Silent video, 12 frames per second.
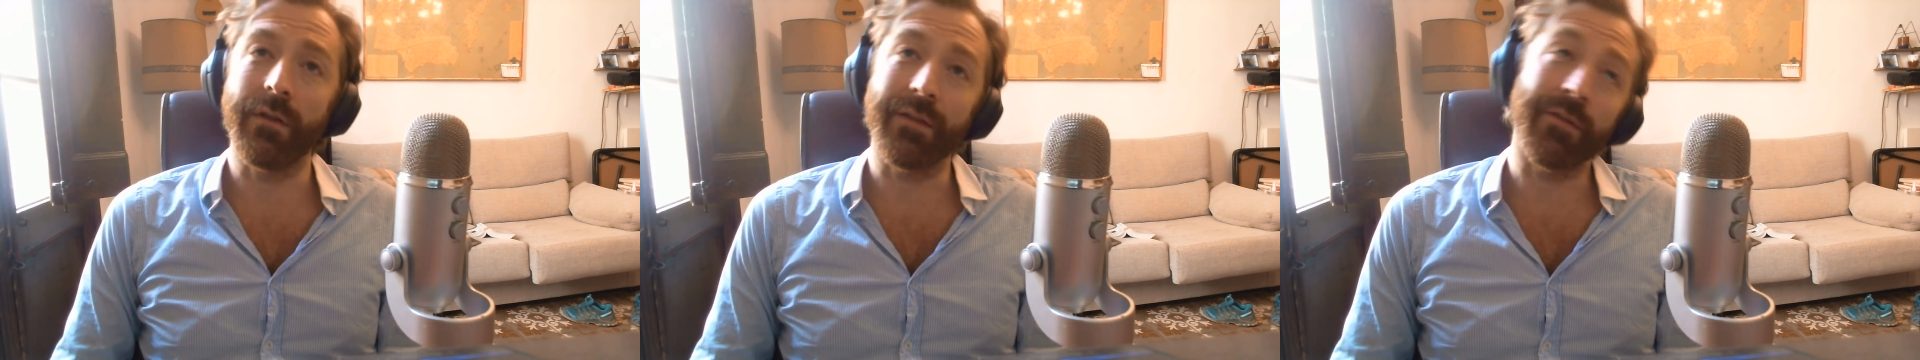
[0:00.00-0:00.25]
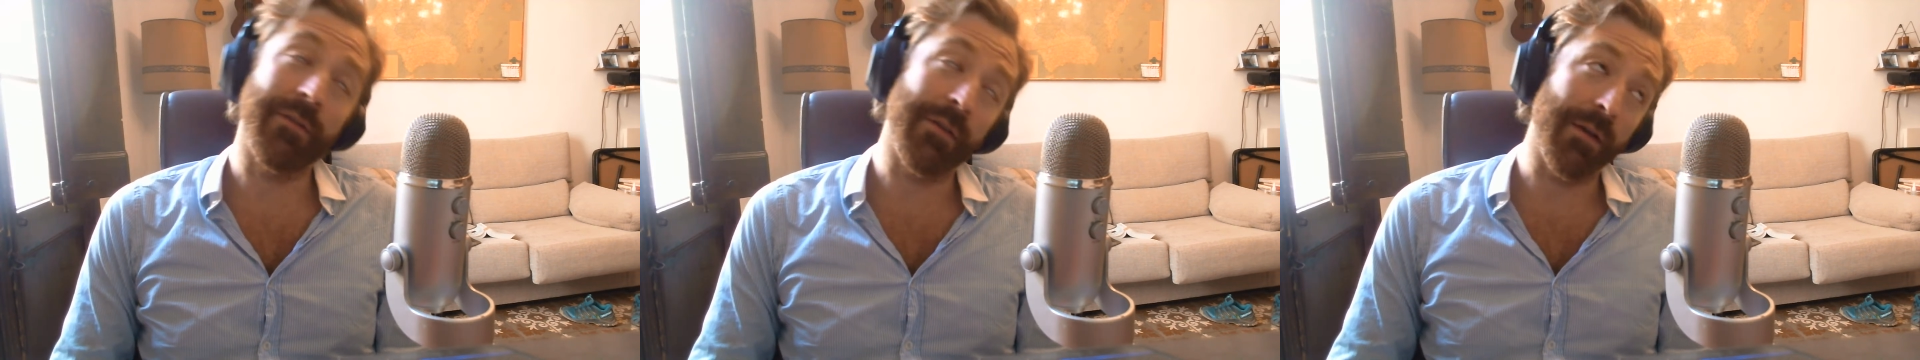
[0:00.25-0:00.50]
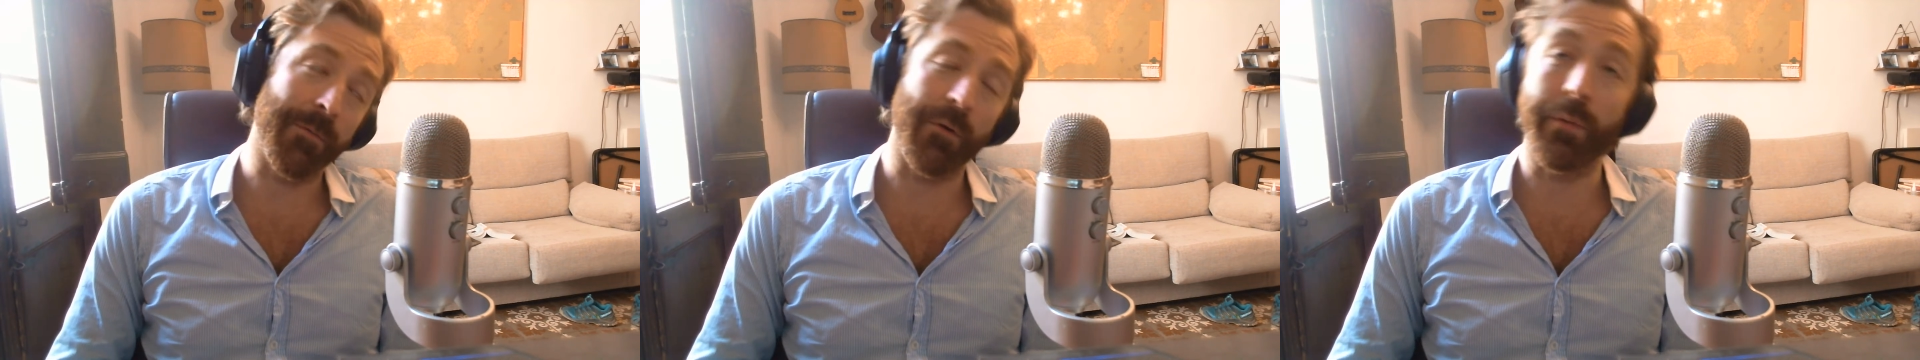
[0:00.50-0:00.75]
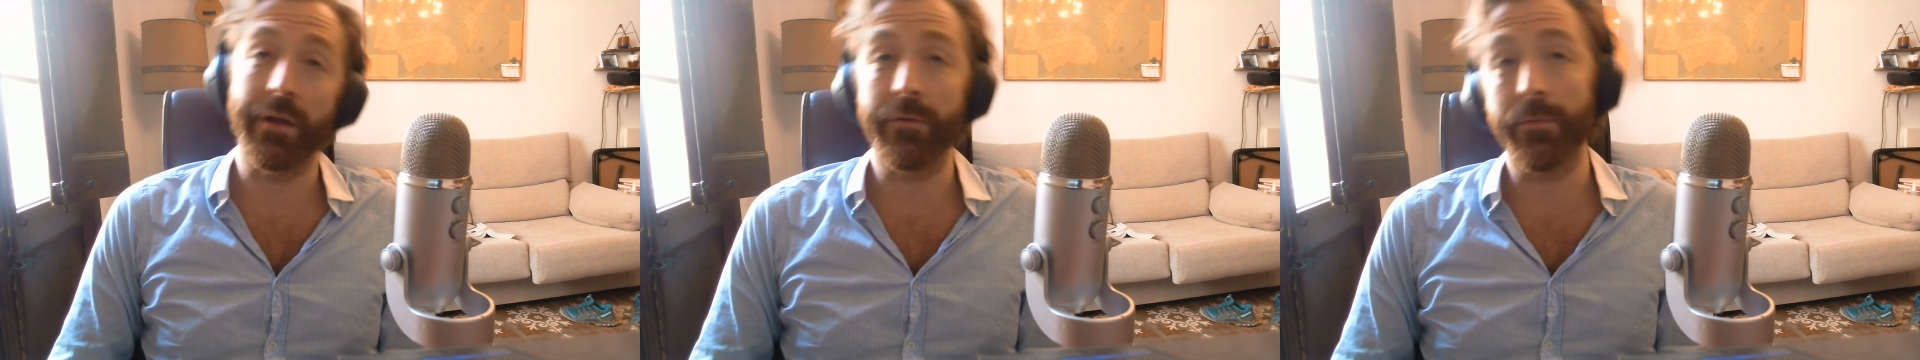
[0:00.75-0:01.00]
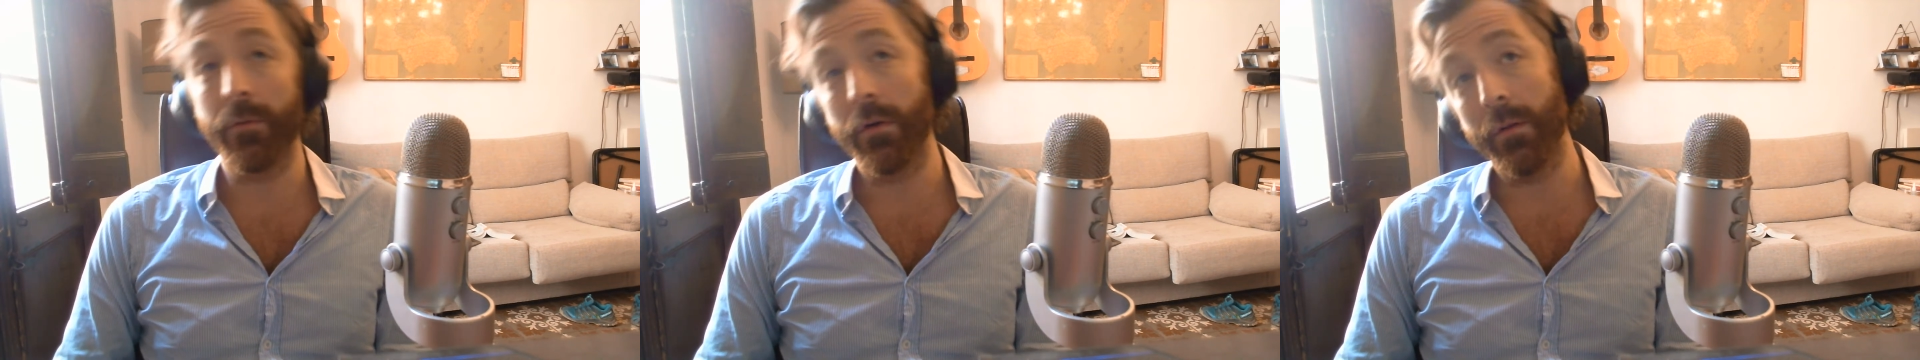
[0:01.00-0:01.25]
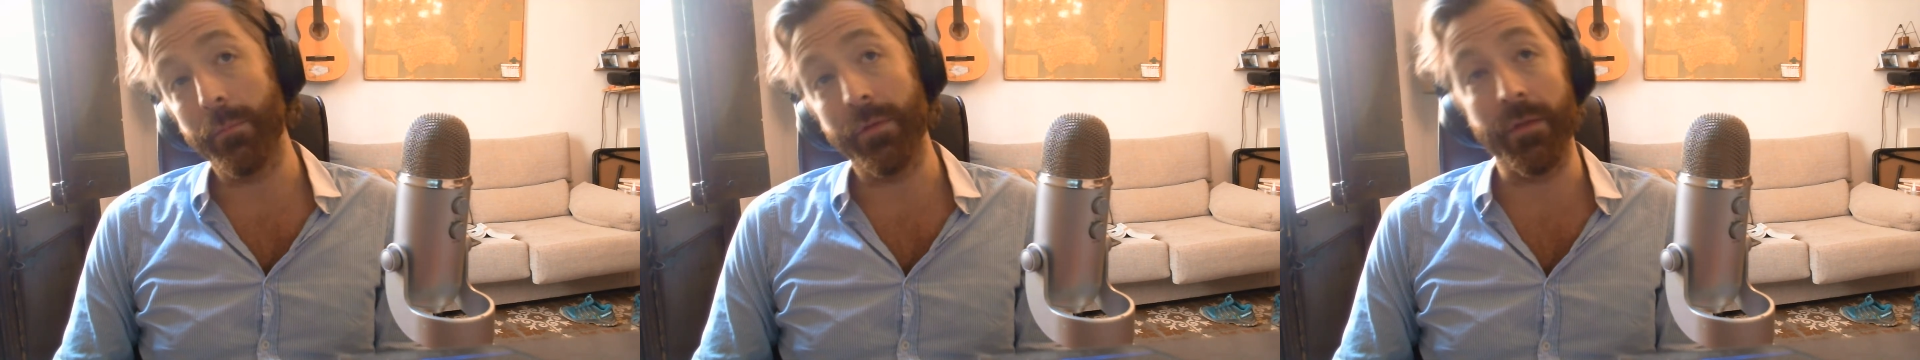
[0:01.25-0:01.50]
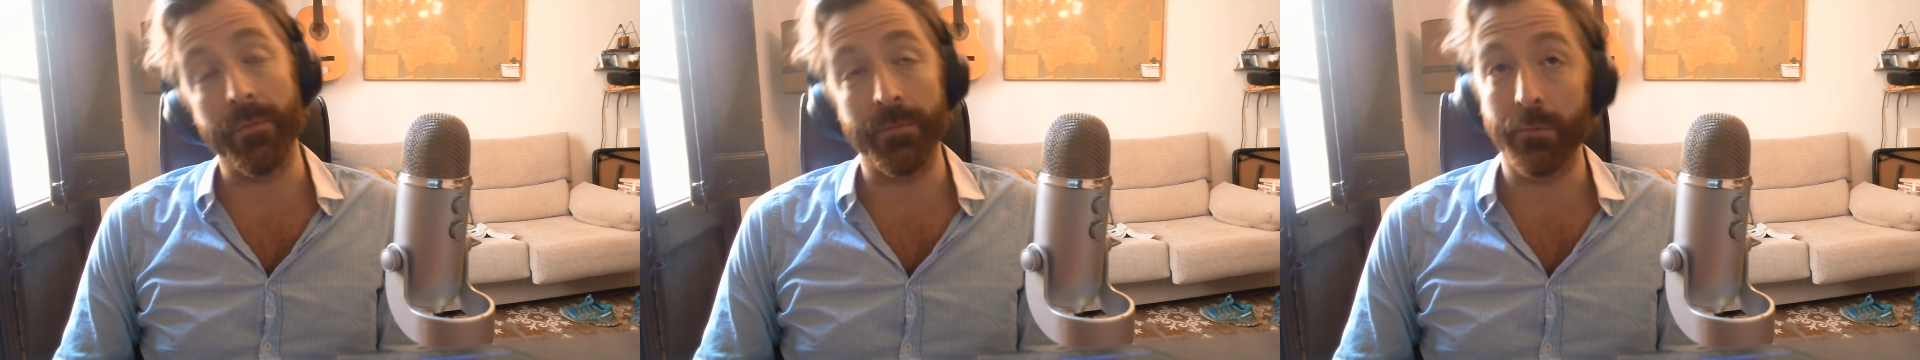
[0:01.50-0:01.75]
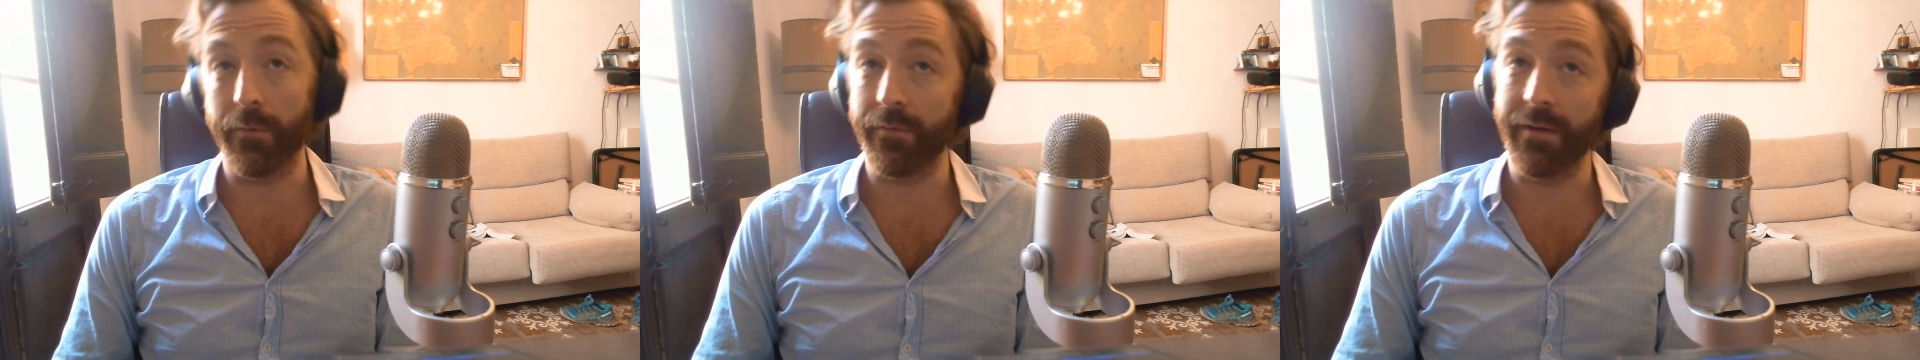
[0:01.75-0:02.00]
like the CFO pays for it, but then the
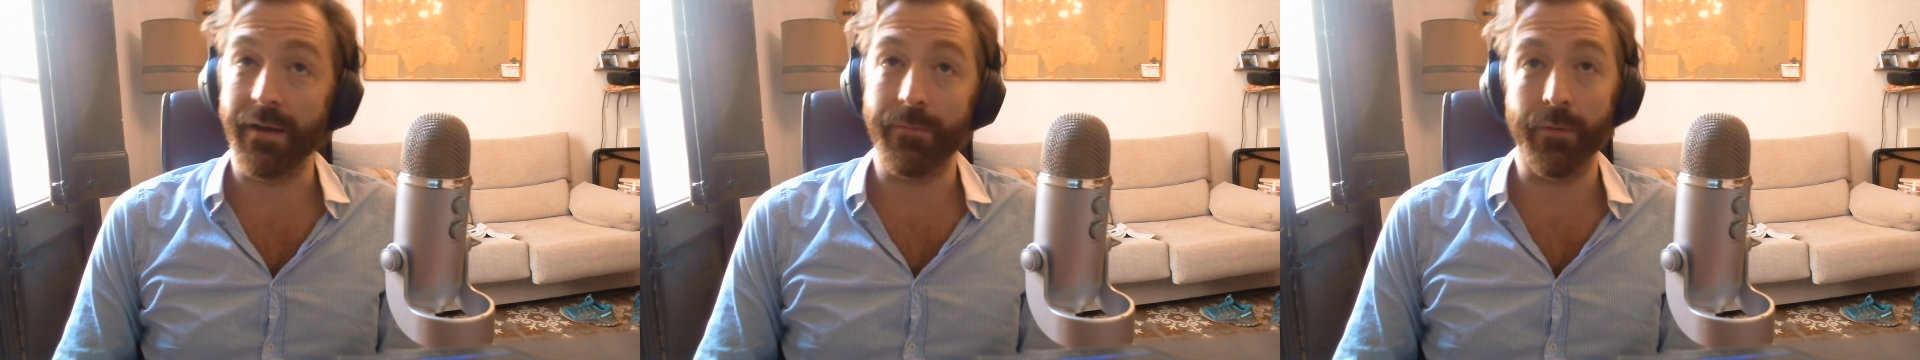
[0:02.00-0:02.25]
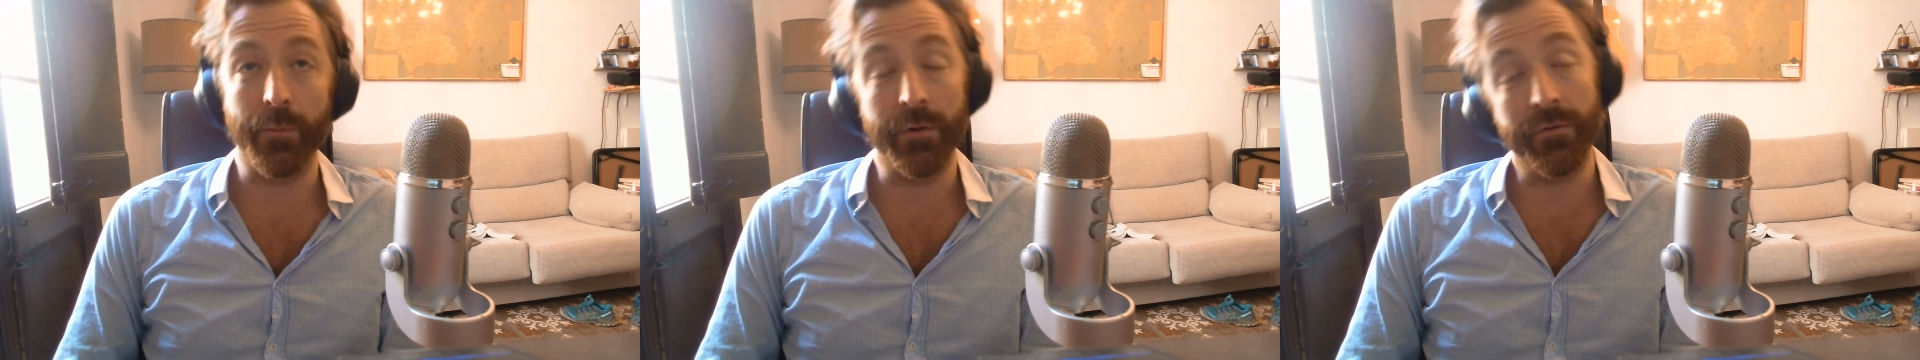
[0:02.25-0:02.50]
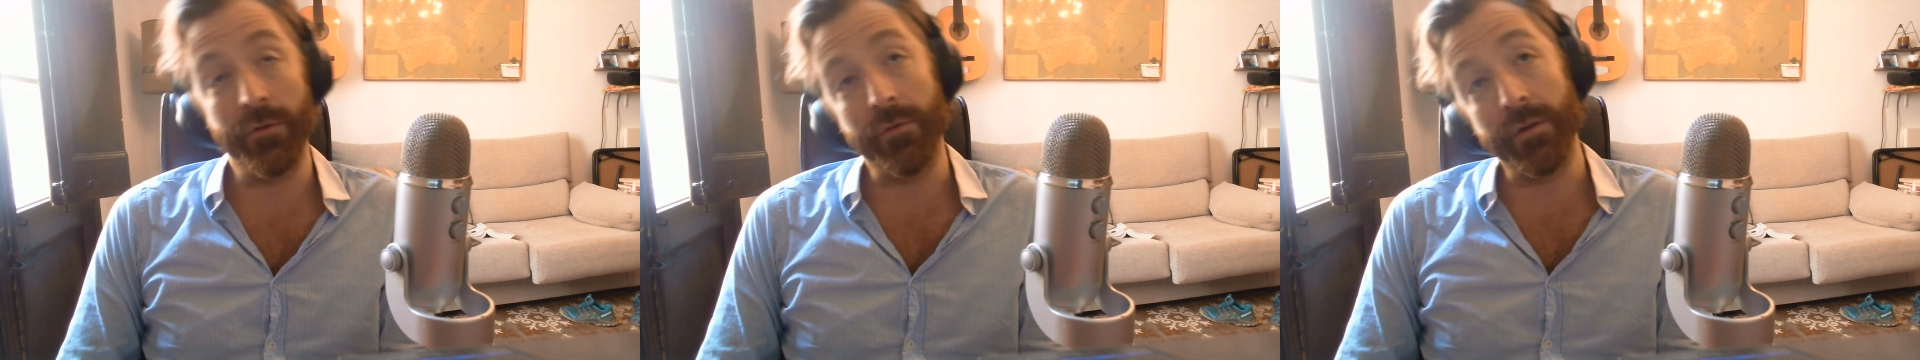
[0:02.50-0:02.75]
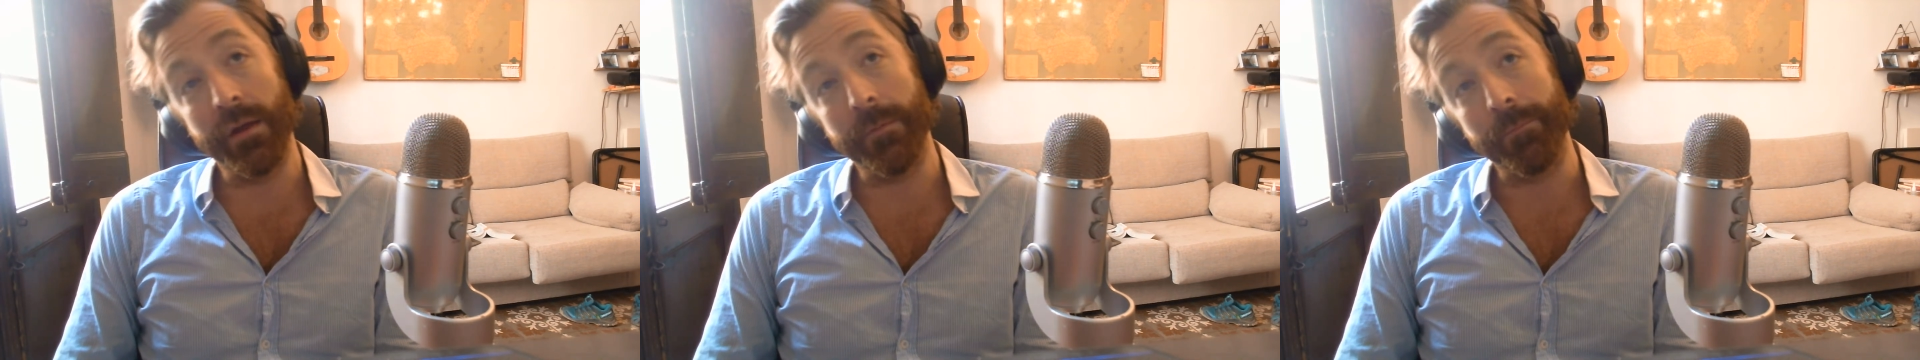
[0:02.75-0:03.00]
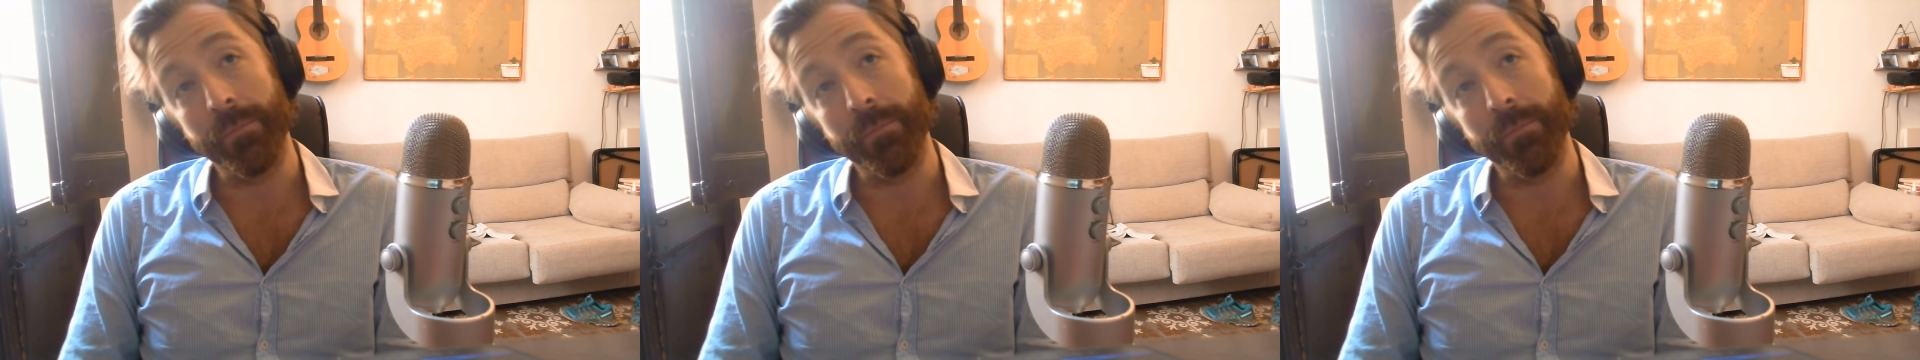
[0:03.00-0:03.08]
floor staff are the ones using it.